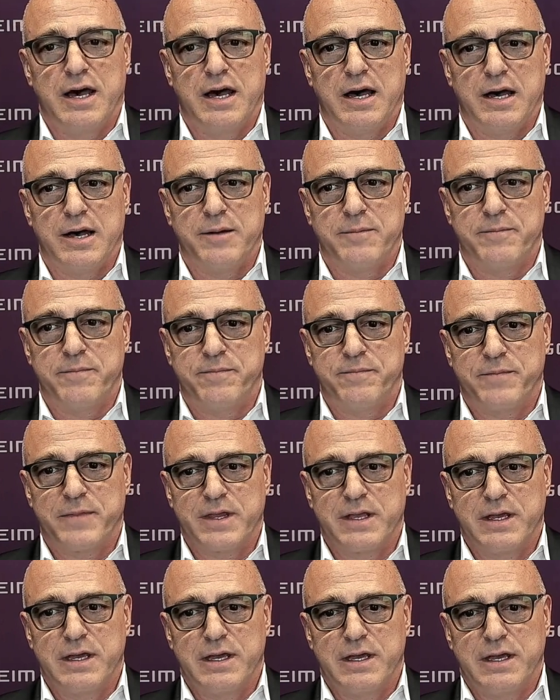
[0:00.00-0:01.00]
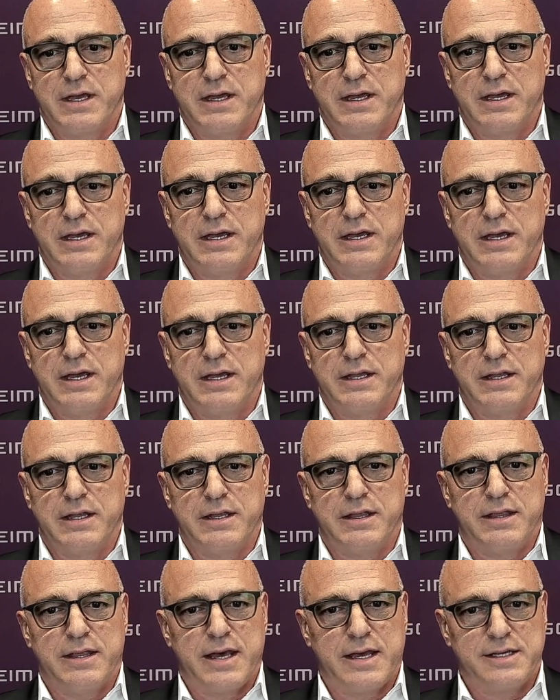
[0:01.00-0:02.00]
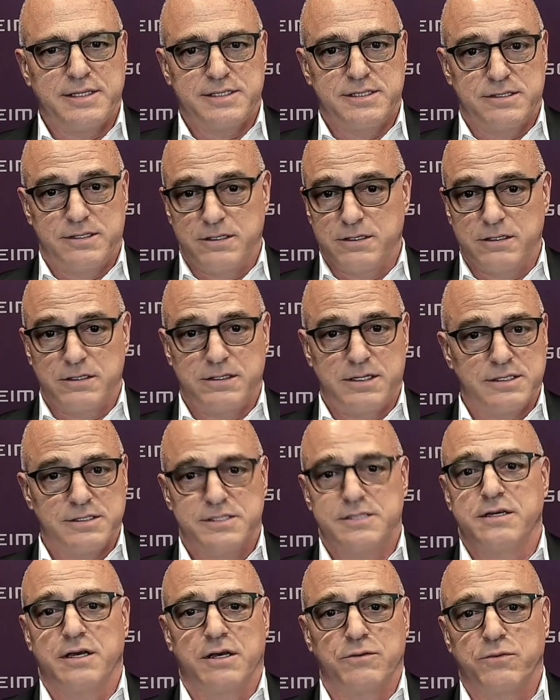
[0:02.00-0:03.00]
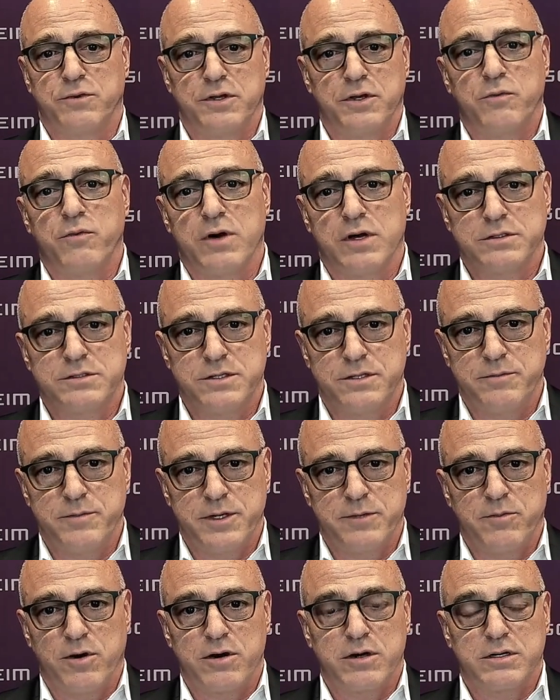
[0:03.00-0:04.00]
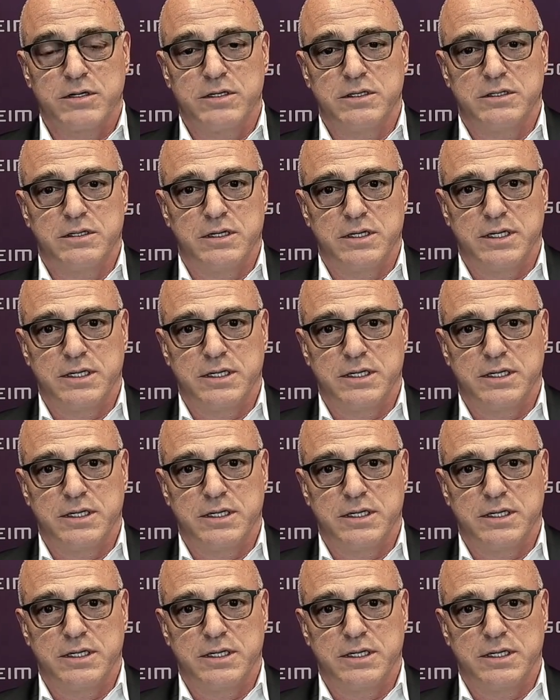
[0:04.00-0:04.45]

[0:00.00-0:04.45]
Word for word: Um, they still can sell really well to the mid market.